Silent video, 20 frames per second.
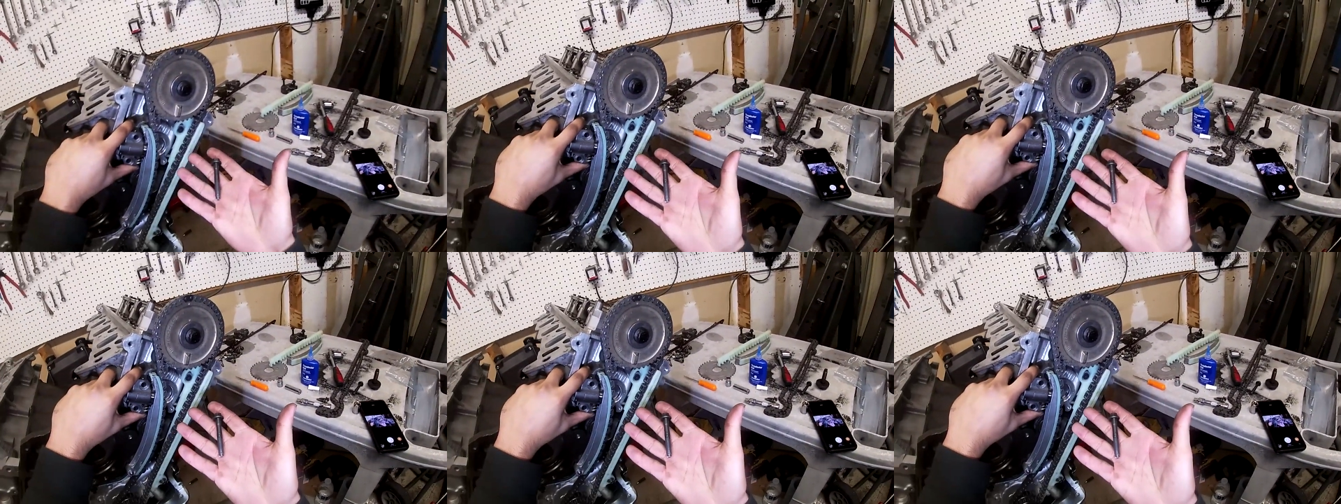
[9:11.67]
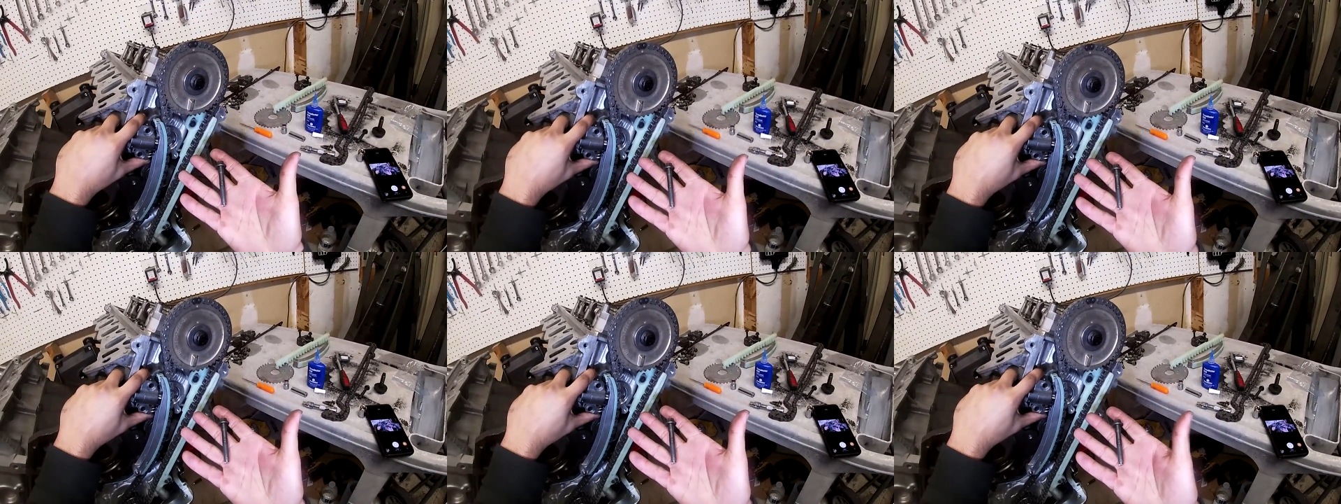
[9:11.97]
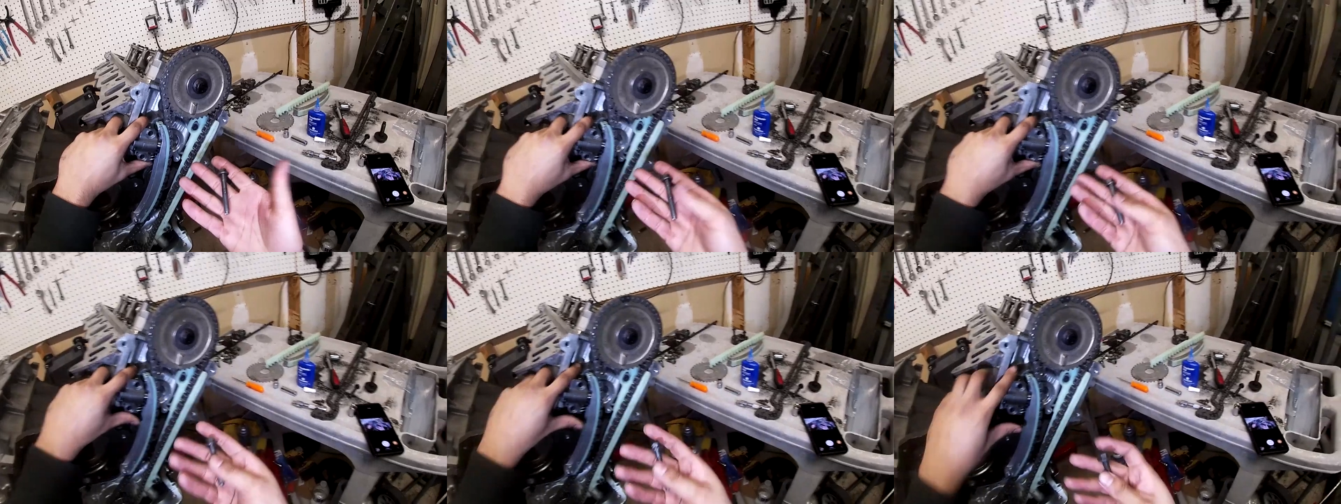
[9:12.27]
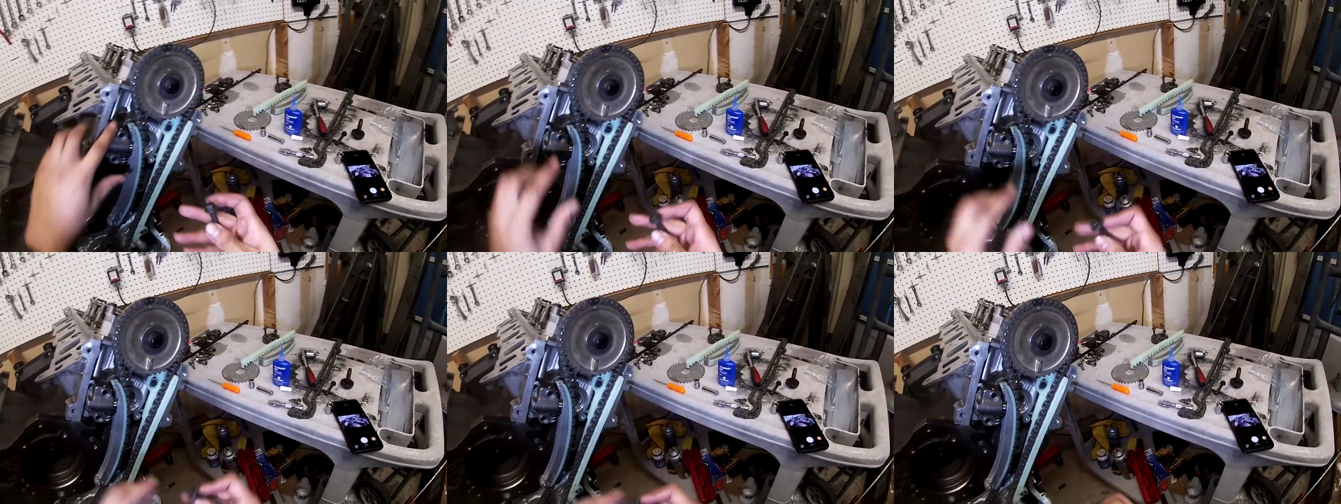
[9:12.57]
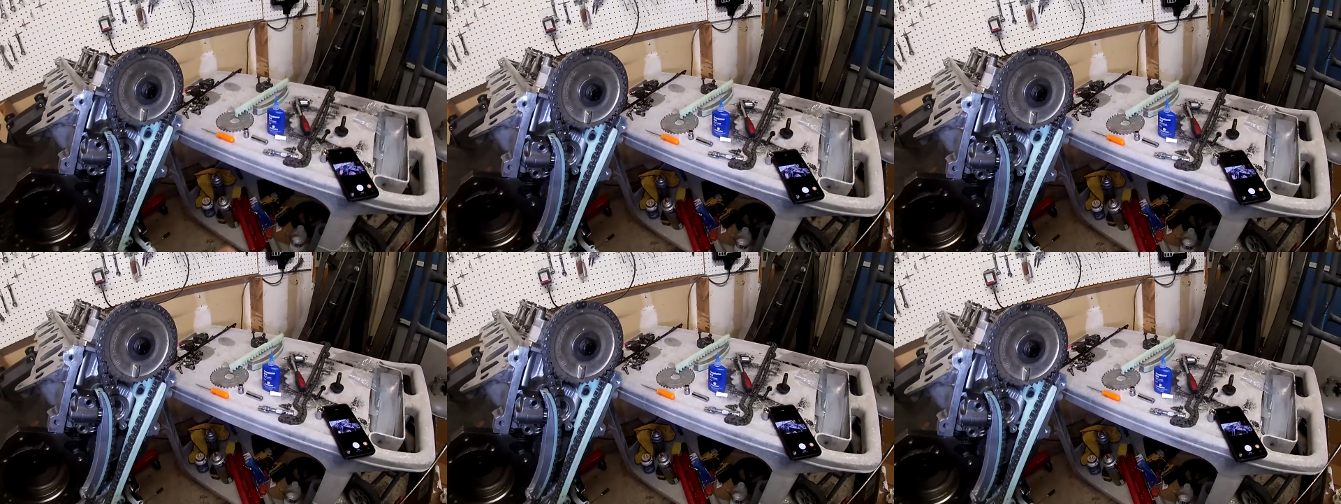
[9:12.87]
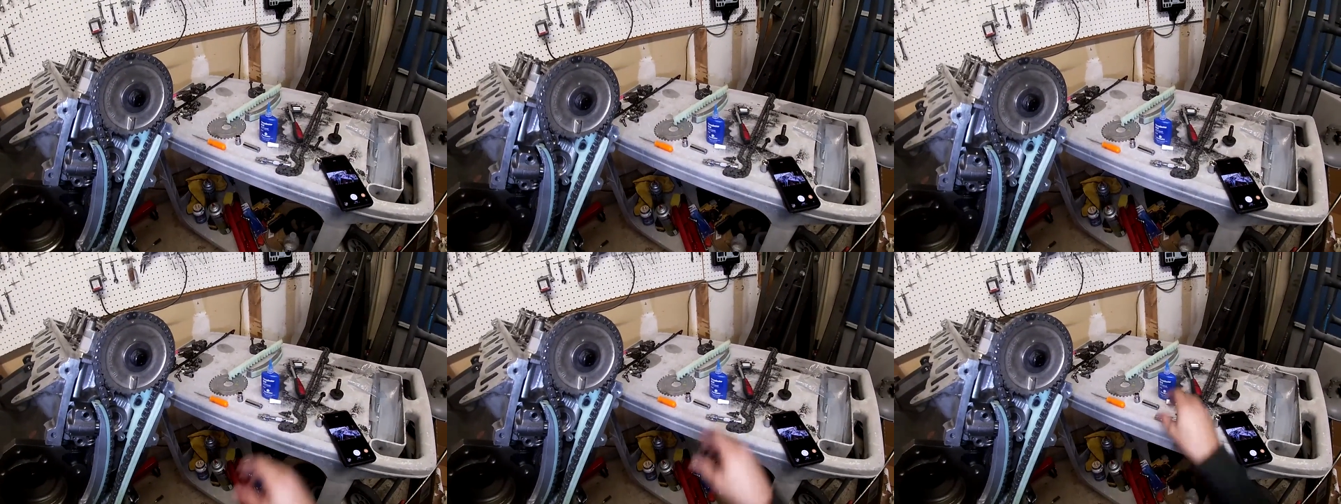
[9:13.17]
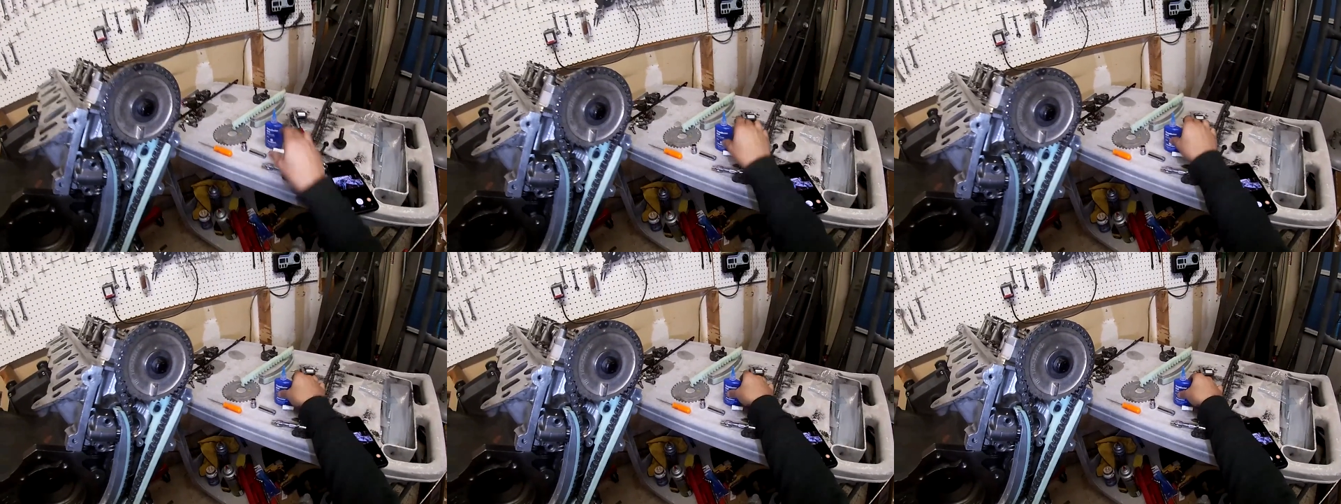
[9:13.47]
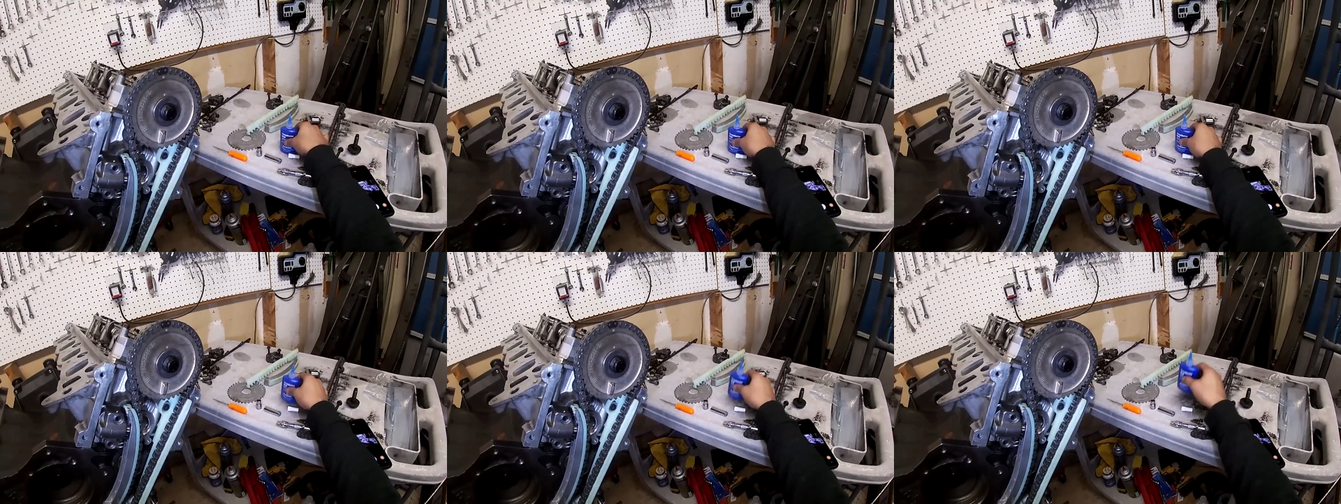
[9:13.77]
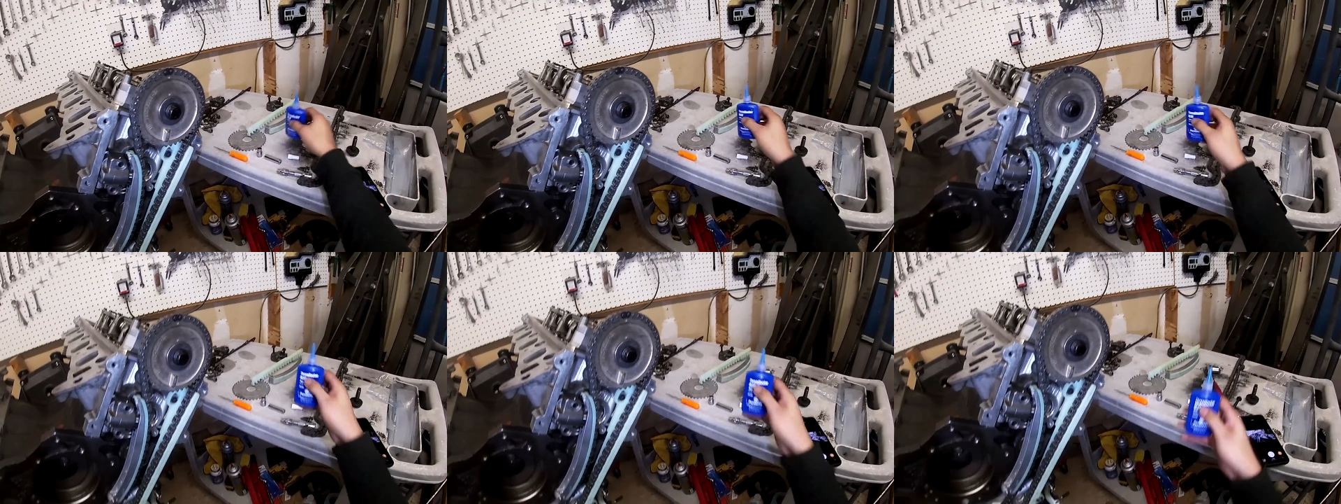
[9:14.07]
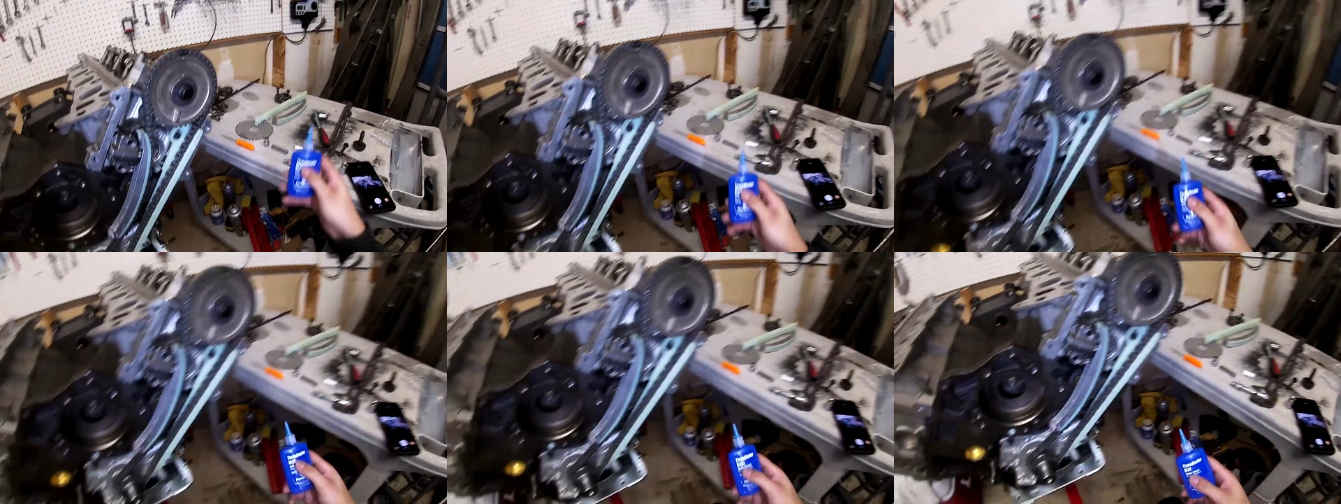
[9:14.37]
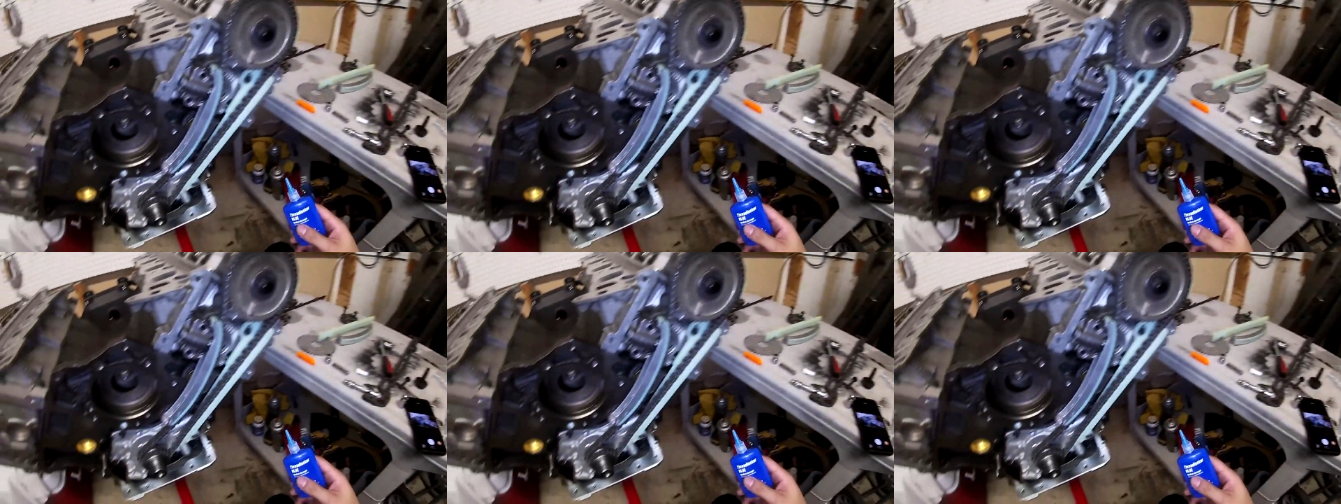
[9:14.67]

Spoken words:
(no speaker visible)